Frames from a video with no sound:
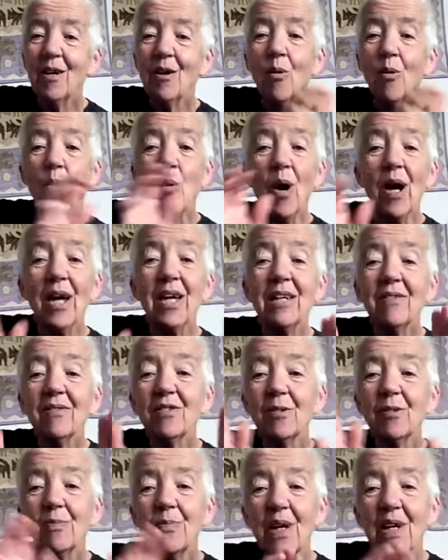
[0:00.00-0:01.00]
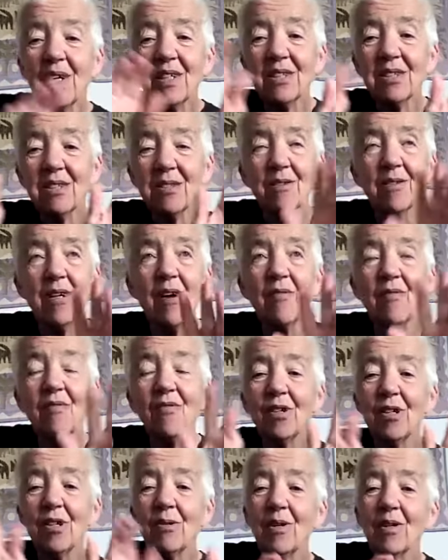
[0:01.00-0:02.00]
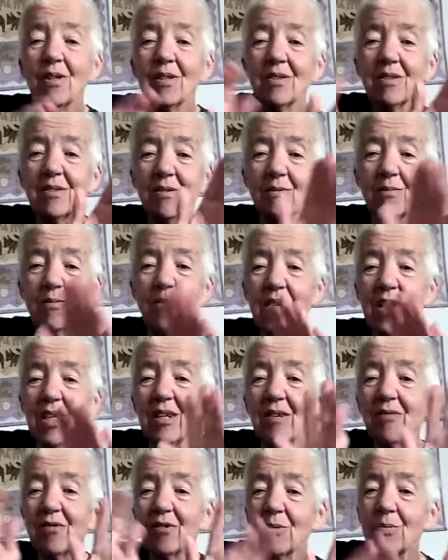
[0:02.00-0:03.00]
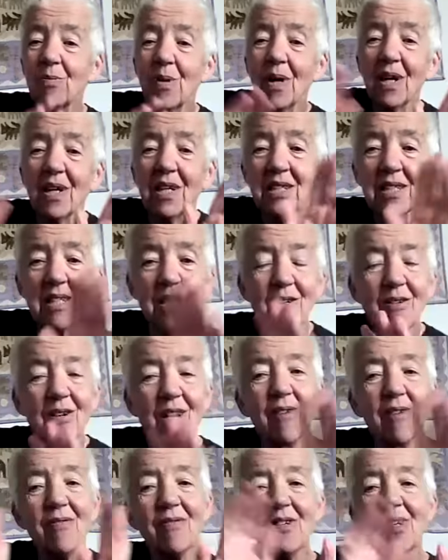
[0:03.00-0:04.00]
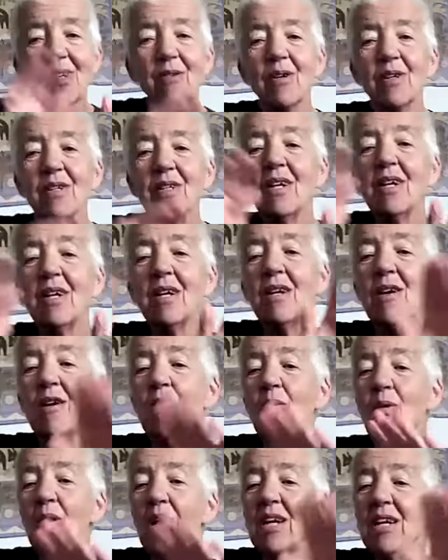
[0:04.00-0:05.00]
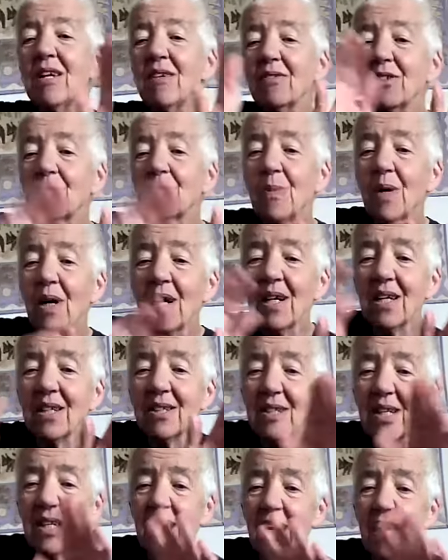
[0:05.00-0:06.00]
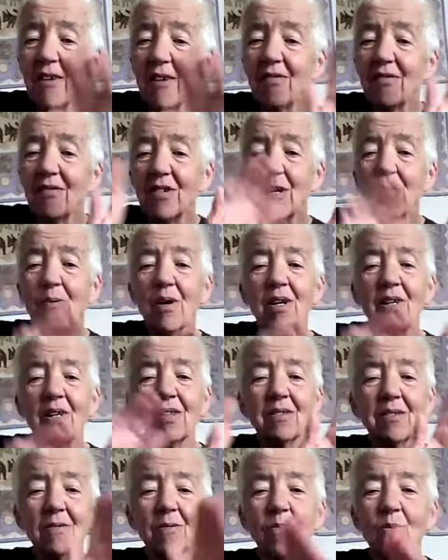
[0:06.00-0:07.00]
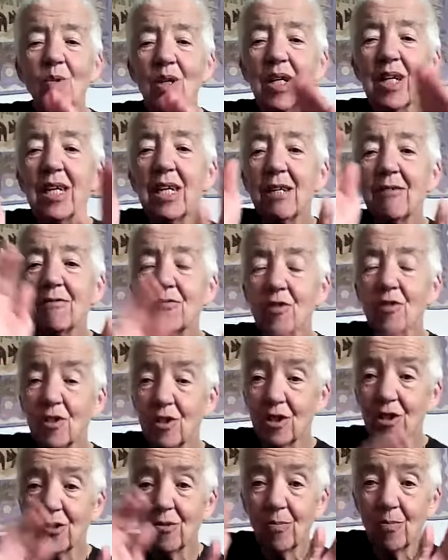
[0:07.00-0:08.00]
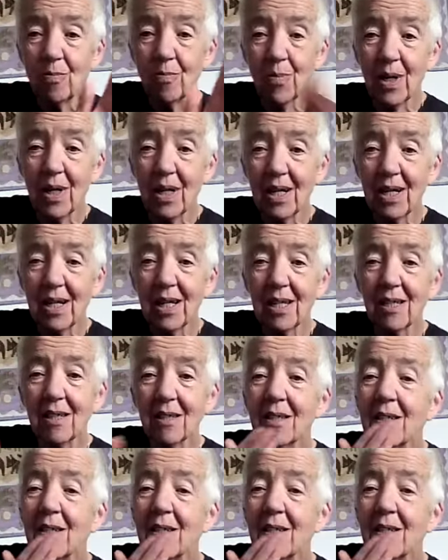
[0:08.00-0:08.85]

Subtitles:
Wave goodbye to everyone. Wave goodbye to everyone. Wave goodbye to everyone. Wave goodbye.